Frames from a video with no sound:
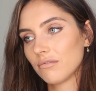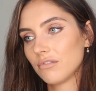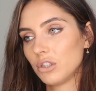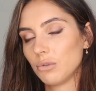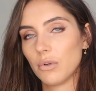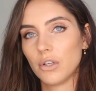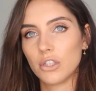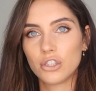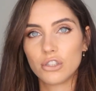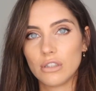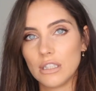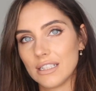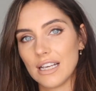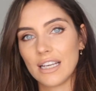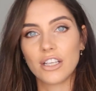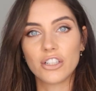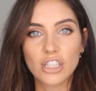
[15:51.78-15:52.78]
do you want,
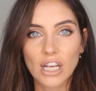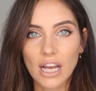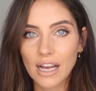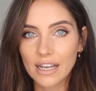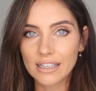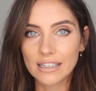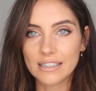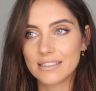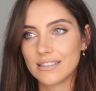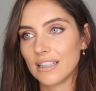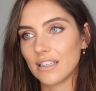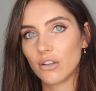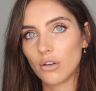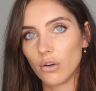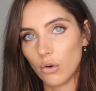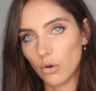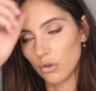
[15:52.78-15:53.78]
is that your jacket, is that
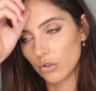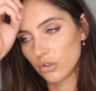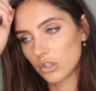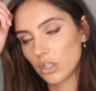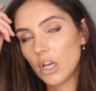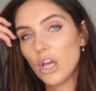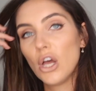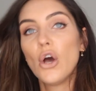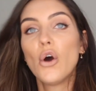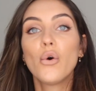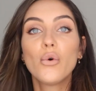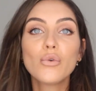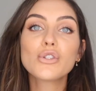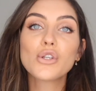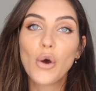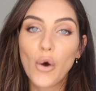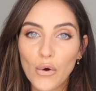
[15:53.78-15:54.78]
your coat?
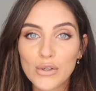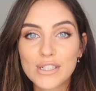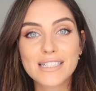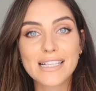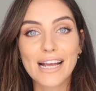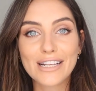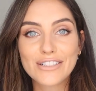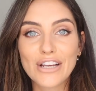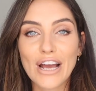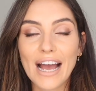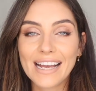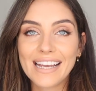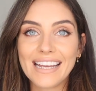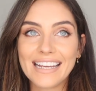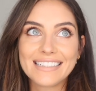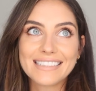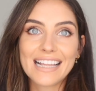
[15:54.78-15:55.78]
Whose coat is that
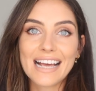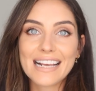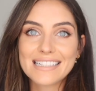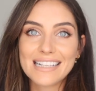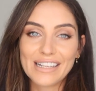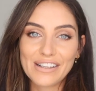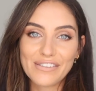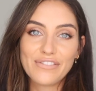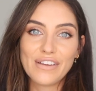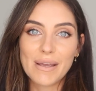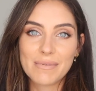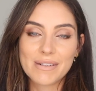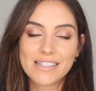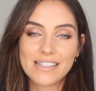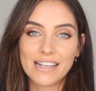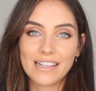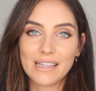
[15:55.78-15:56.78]
jacket? That's like a
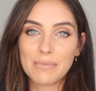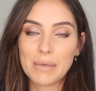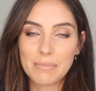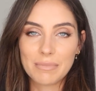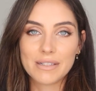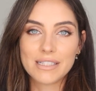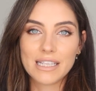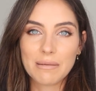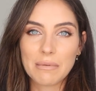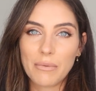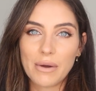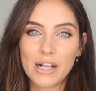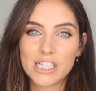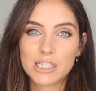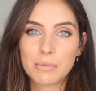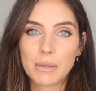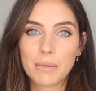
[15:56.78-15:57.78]
famous thing that people say about
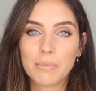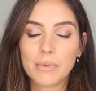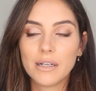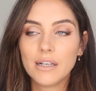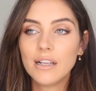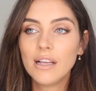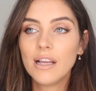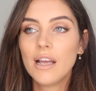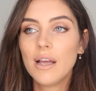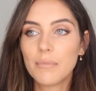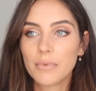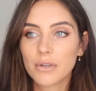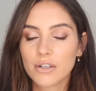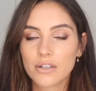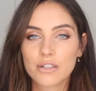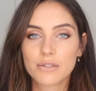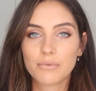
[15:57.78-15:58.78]
Welsh people,
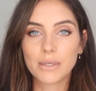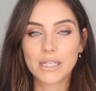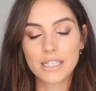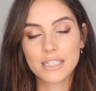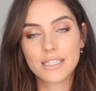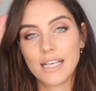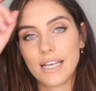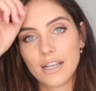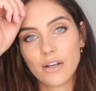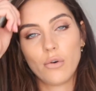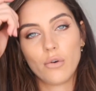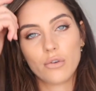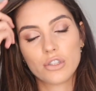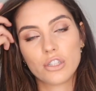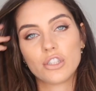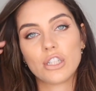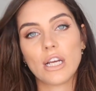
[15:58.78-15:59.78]
because we say
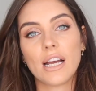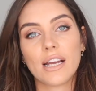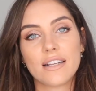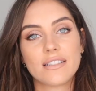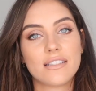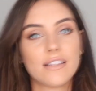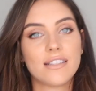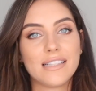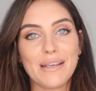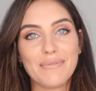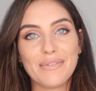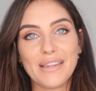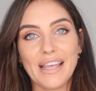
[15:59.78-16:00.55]
coats and jackets are the same